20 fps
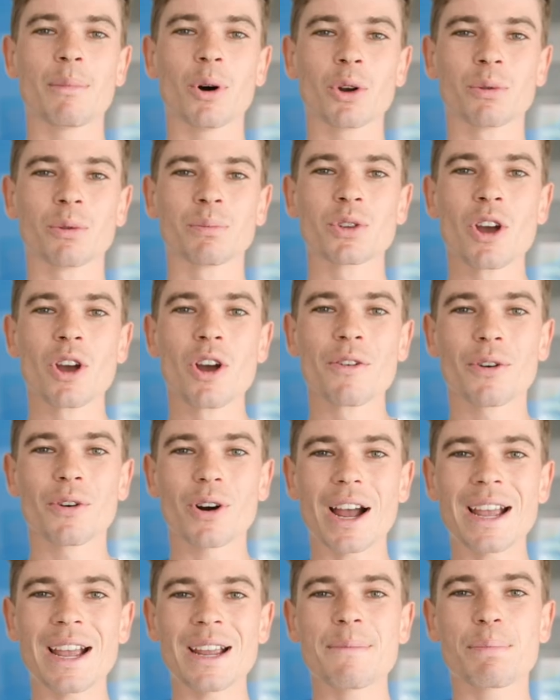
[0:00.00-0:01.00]
Bonhams
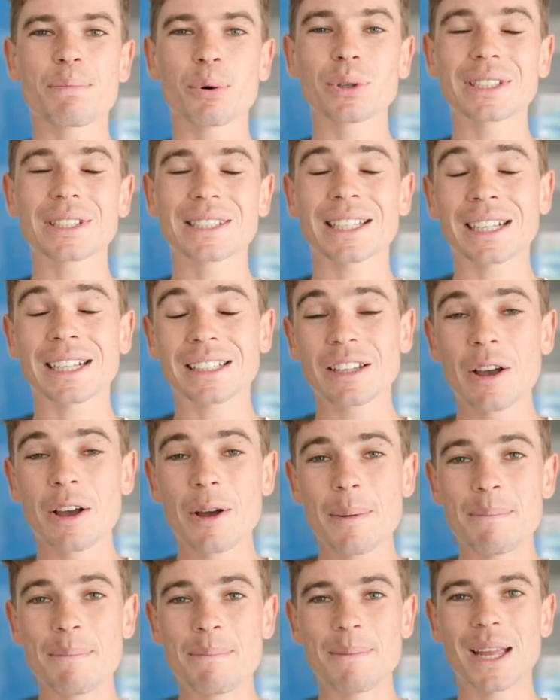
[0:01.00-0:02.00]
for 8.6
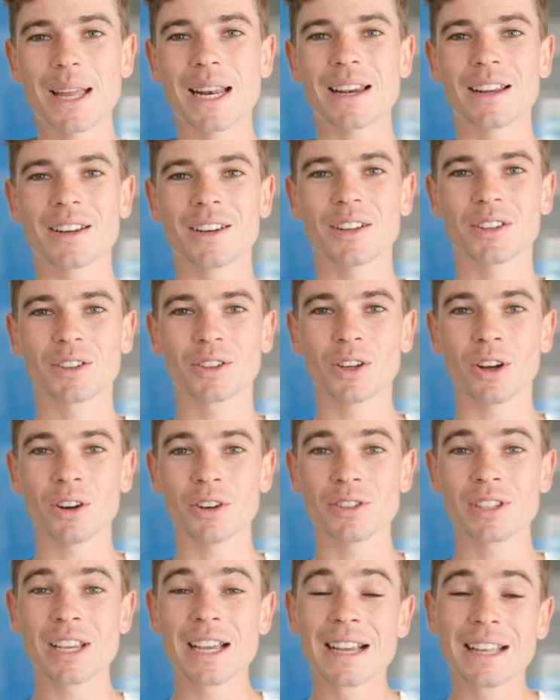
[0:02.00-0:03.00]
million
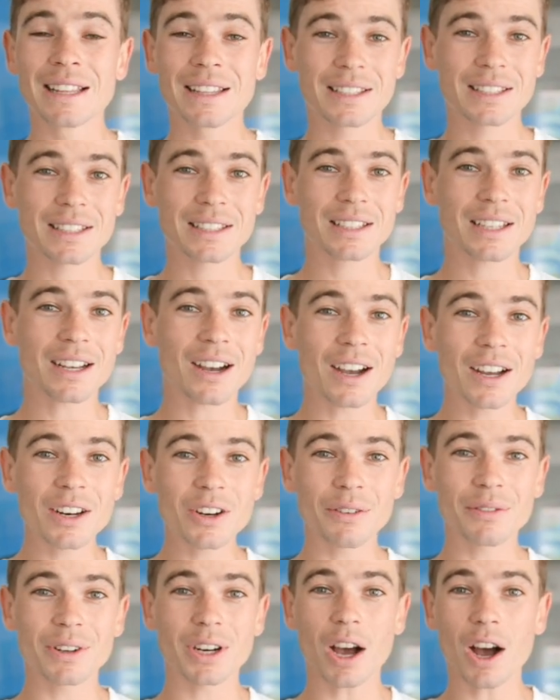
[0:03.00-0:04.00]
dollars. This is
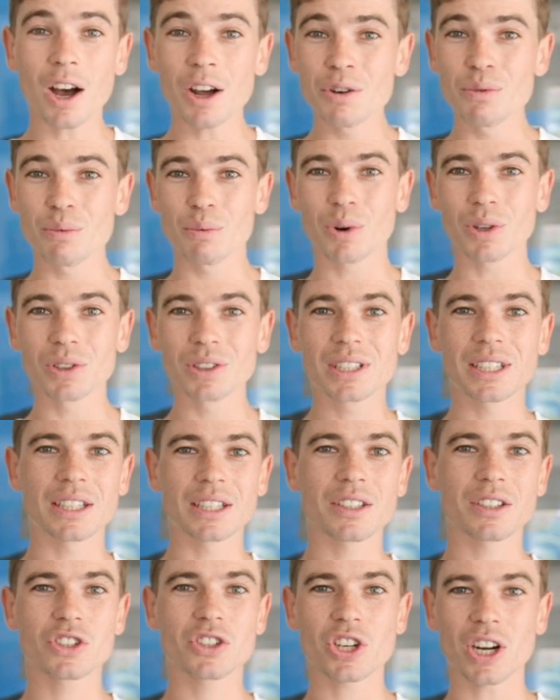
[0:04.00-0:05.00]
kind of an
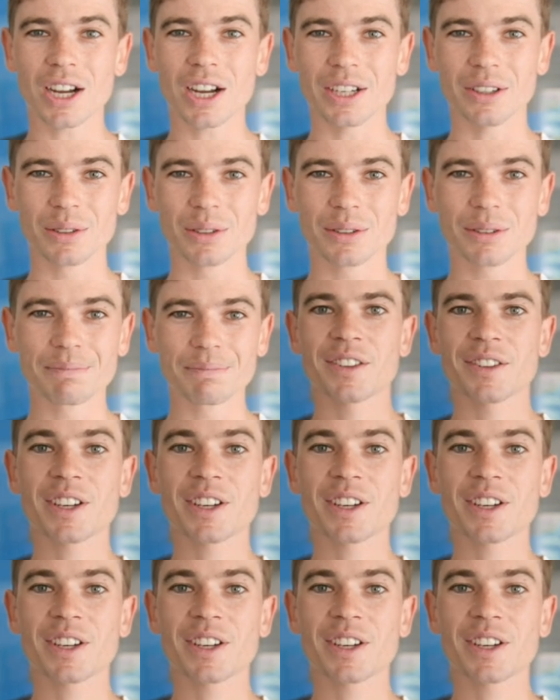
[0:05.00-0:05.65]
unwanted child.